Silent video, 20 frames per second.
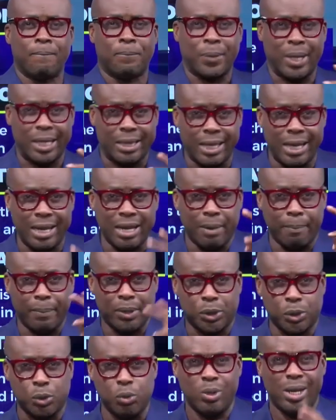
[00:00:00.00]
And then number
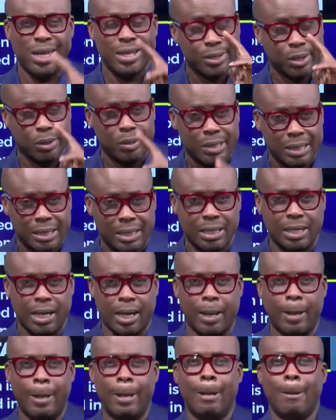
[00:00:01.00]
two, let's consider